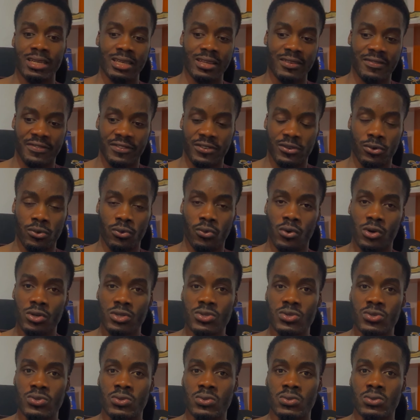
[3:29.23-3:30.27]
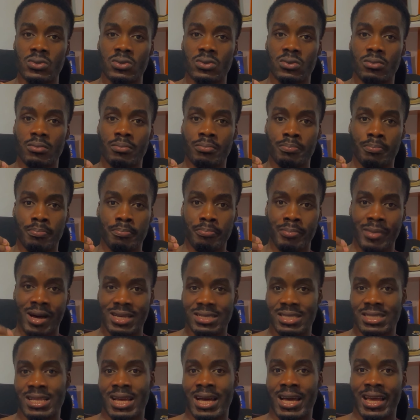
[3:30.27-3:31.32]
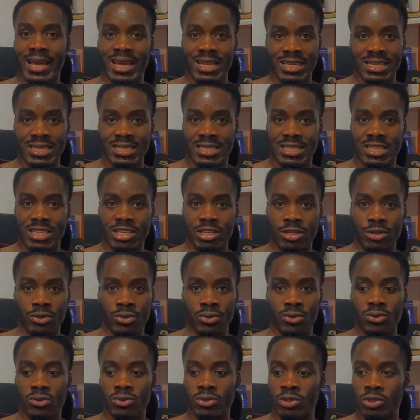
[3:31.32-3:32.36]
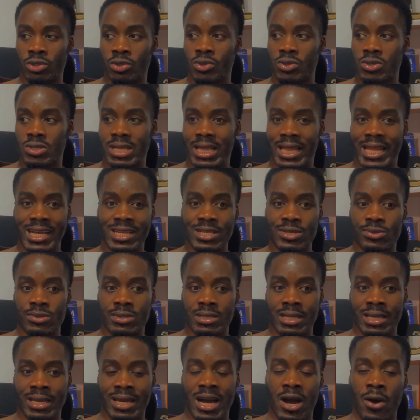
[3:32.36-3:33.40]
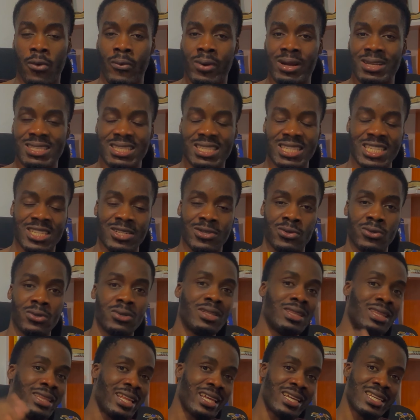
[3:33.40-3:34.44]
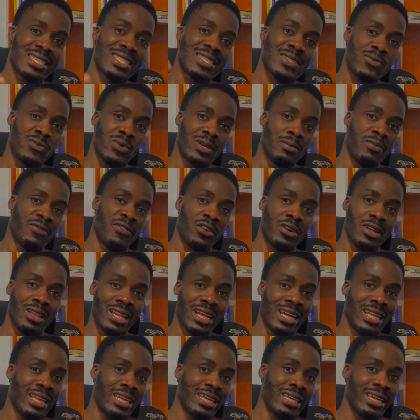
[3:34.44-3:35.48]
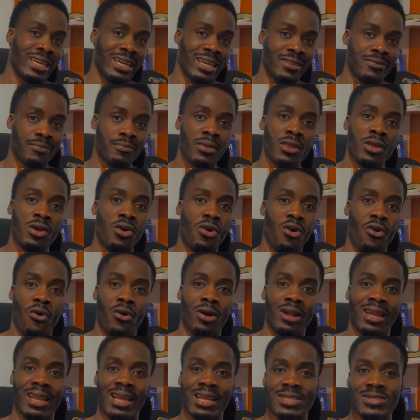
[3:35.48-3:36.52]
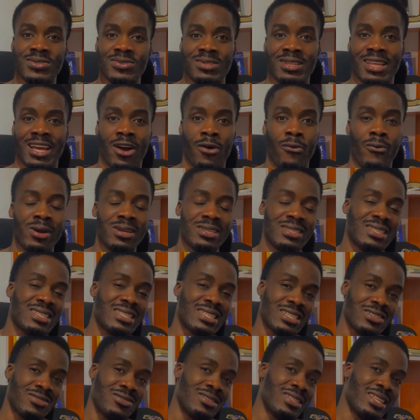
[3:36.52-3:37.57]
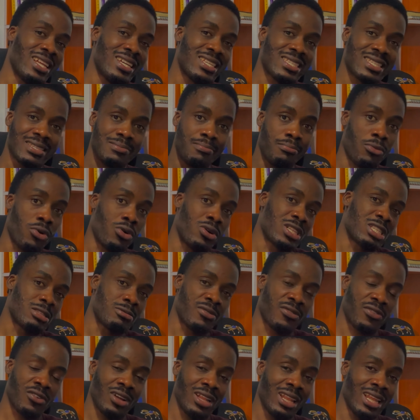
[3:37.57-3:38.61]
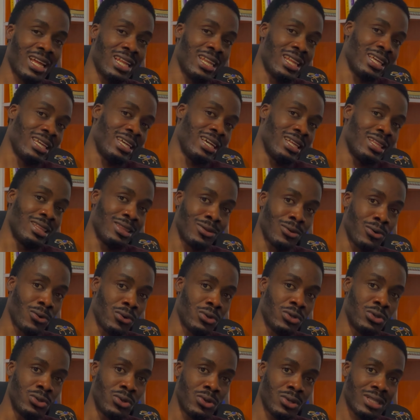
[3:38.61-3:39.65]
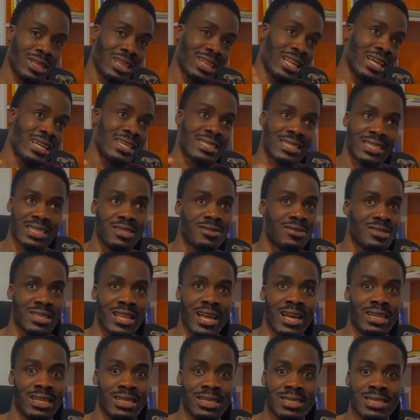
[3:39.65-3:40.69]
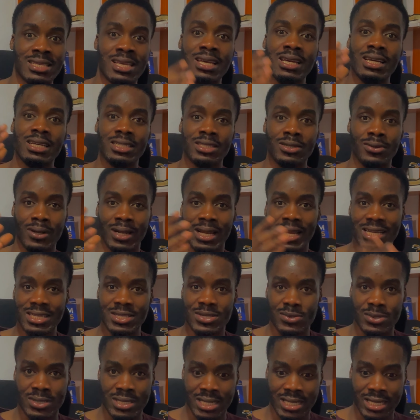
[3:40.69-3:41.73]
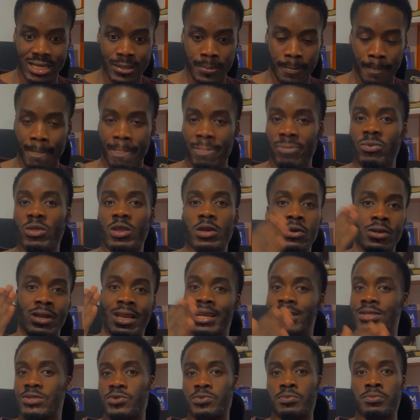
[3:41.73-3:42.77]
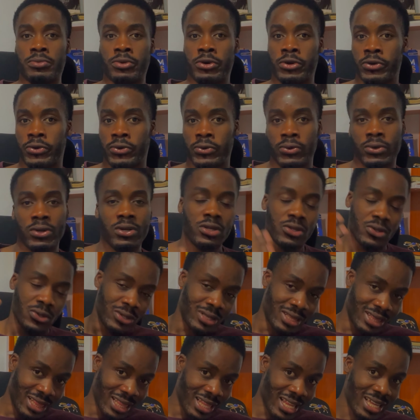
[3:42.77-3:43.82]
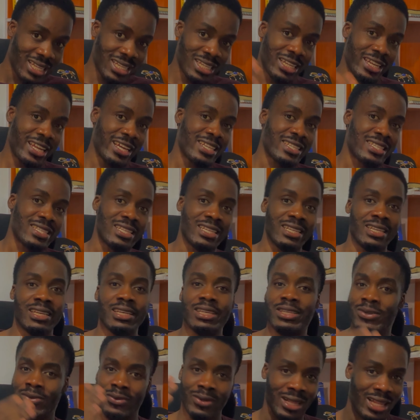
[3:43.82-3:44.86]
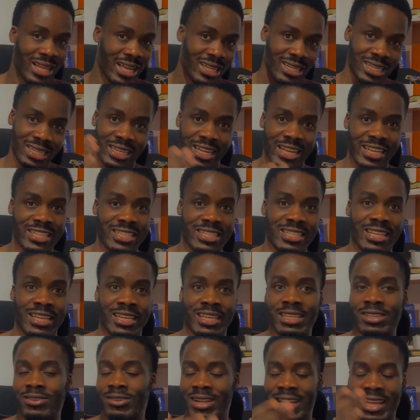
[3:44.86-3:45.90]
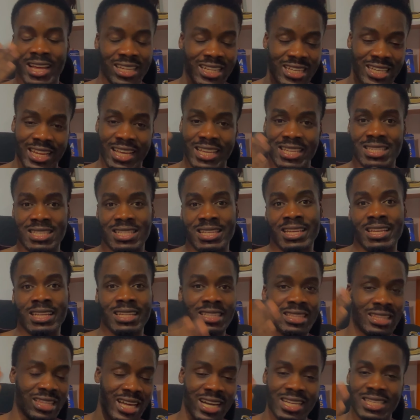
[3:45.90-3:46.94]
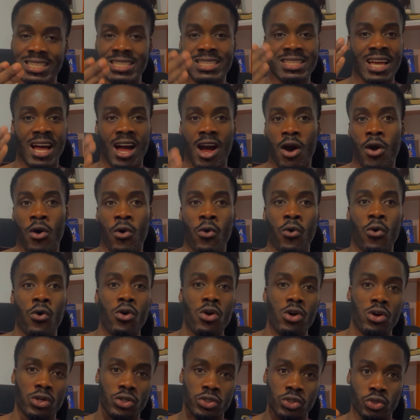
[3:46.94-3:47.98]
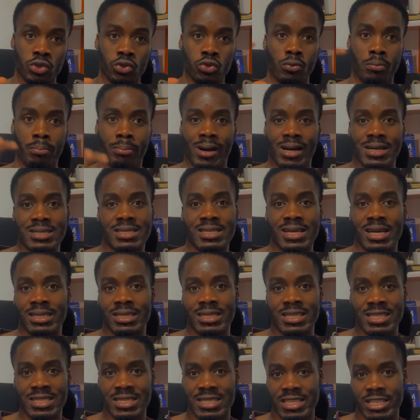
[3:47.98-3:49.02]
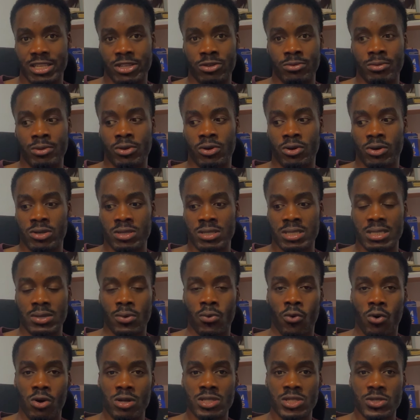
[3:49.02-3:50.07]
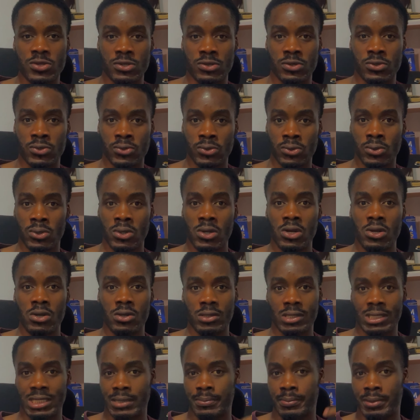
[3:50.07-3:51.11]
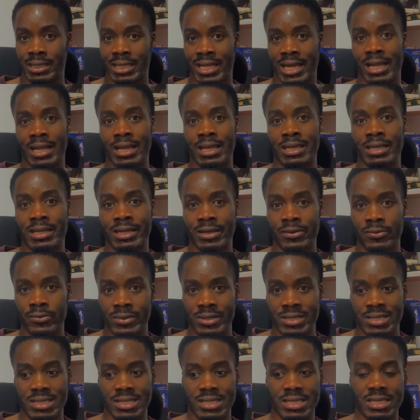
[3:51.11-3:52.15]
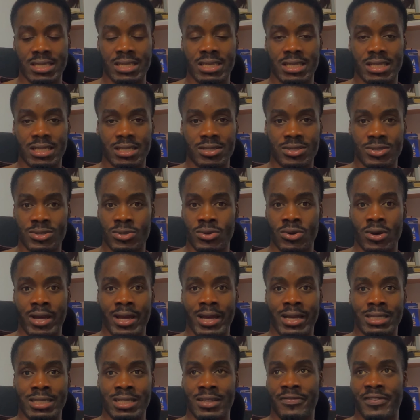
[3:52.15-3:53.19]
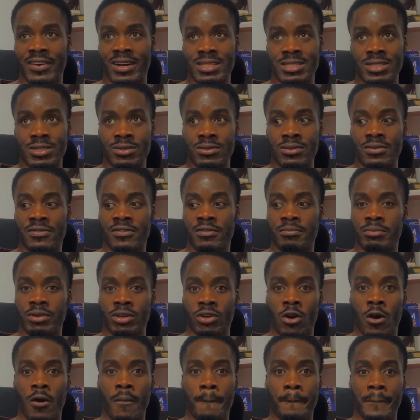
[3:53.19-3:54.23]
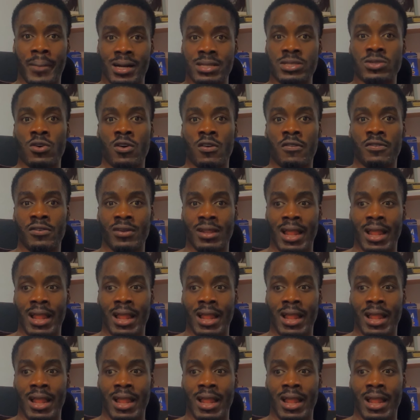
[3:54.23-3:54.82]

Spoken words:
If you want to master any skill, you don't learn today and wait till next week before you learn again, or learn today and wait till next month before you learn again. No, you don't learn skills like this. You learn today, you learn tomorrow, you learn the next day, you learn the next day, you learn the next day. That is how you master this skill, because what you do repeatedly will stick to your head. In fact, you even become part of you.